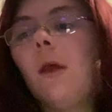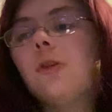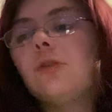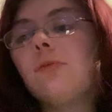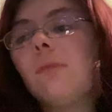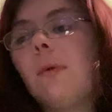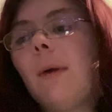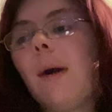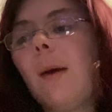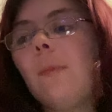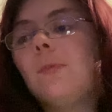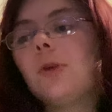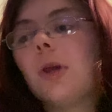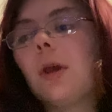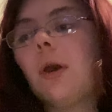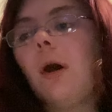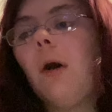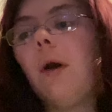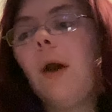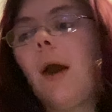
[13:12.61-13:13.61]
So my mom's
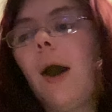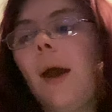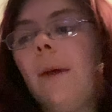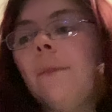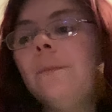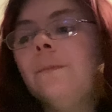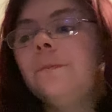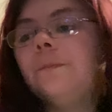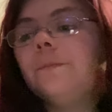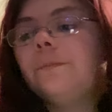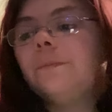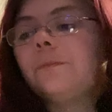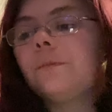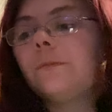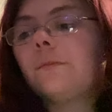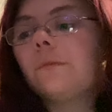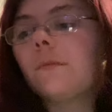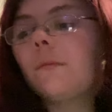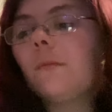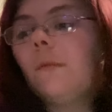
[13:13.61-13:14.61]
like, okay.
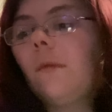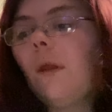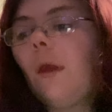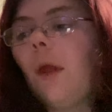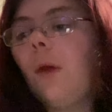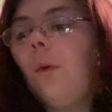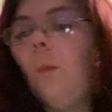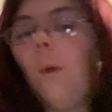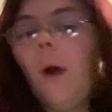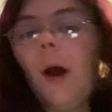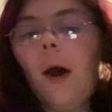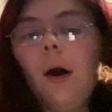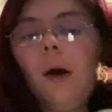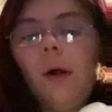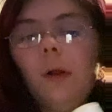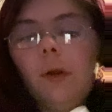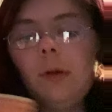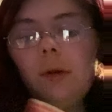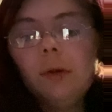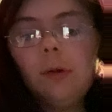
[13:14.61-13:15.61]

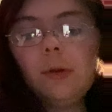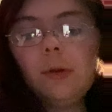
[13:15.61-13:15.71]
Well.